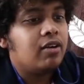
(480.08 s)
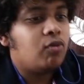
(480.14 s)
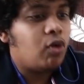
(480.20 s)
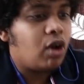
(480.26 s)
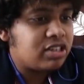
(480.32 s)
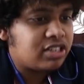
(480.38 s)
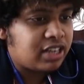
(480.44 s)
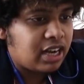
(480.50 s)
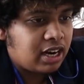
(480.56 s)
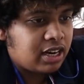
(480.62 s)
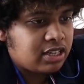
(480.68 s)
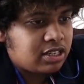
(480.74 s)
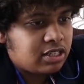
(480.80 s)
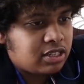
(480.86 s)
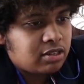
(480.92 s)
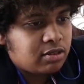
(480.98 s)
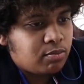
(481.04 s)
Vlog
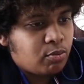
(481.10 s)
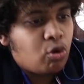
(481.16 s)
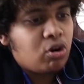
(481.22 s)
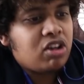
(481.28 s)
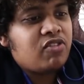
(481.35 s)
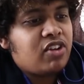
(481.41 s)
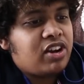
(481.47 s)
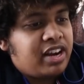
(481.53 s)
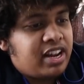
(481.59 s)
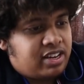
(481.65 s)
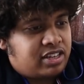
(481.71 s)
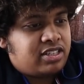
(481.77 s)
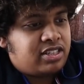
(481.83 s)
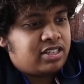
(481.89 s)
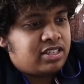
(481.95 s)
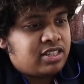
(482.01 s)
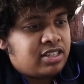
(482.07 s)
Challenge, Moni Vignesh.
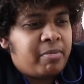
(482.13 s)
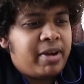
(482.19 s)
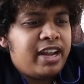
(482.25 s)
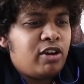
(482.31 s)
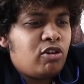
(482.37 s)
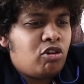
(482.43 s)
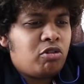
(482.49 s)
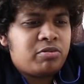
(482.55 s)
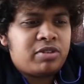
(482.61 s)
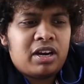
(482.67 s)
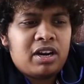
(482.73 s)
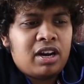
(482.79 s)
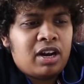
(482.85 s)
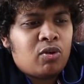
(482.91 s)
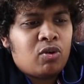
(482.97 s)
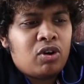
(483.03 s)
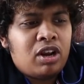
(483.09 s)
My YouTube
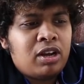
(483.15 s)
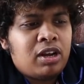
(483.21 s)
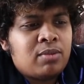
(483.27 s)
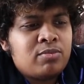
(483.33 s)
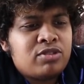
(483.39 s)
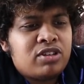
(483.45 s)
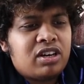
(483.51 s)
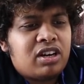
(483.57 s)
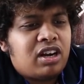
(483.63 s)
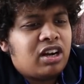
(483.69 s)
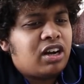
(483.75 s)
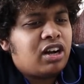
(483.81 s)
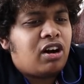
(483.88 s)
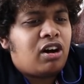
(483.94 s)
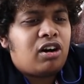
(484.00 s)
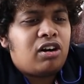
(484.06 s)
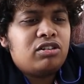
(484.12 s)
channel la link
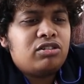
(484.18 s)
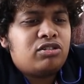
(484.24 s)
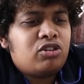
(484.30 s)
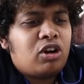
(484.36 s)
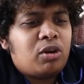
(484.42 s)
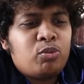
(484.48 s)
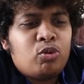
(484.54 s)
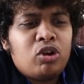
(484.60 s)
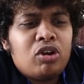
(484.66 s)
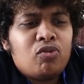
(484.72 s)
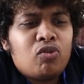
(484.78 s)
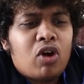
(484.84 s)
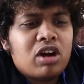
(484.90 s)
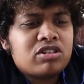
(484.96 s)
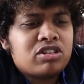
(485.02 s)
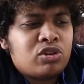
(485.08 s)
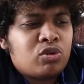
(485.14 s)
amichirukanga, also I'm doing
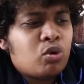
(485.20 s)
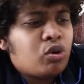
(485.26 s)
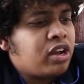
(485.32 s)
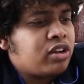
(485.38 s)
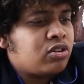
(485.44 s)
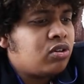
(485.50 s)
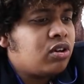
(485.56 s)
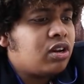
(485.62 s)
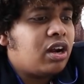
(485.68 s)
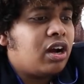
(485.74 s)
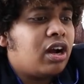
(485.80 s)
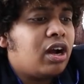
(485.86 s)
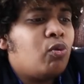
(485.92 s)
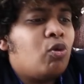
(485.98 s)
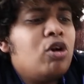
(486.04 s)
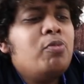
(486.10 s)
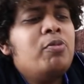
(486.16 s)
vlogs and cooking
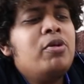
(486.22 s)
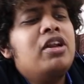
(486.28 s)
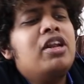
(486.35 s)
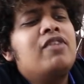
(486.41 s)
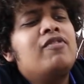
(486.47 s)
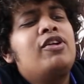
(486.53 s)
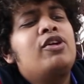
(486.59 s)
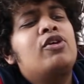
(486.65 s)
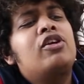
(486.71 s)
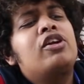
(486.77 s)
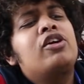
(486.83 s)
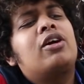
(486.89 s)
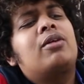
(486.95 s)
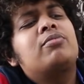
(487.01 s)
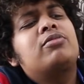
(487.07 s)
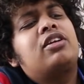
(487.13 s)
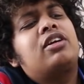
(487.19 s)
solirukanga, 1 minute video
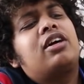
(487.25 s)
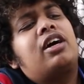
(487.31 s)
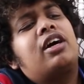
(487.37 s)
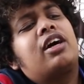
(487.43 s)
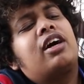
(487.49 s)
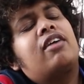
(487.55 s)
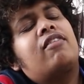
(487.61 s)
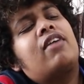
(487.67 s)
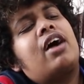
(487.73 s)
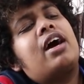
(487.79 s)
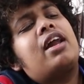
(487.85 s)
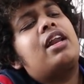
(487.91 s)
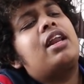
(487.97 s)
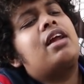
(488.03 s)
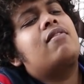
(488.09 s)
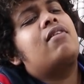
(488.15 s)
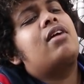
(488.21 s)
link amichirukanga,
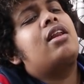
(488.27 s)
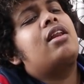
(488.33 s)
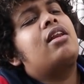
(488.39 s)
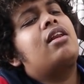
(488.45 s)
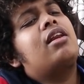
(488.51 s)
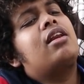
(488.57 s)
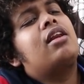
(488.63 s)
vera level.